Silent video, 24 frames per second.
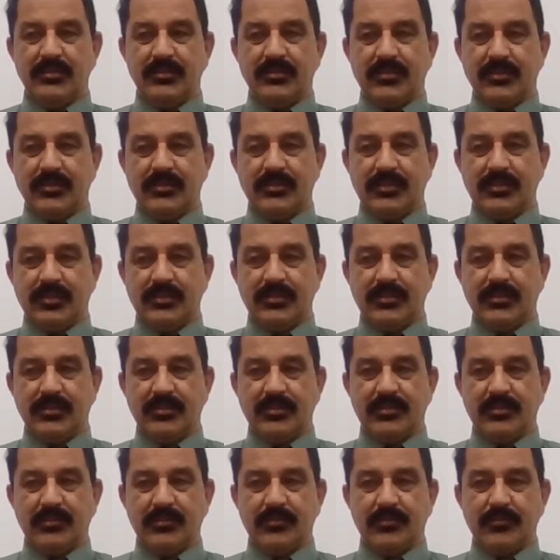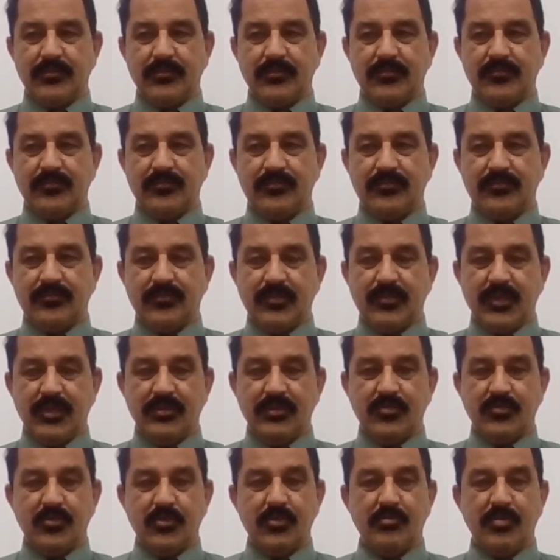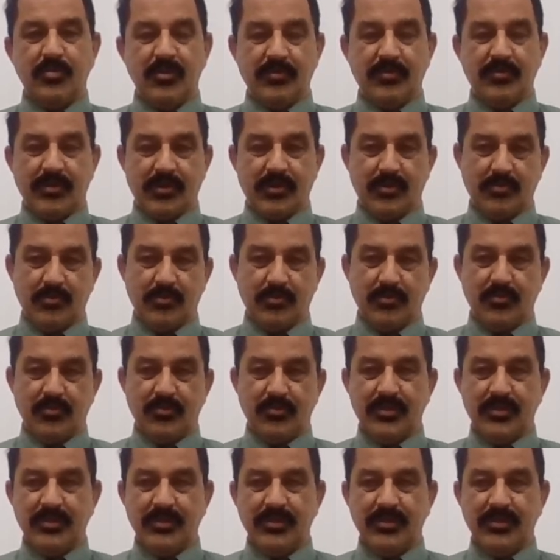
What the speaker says: the structure should be waterproof.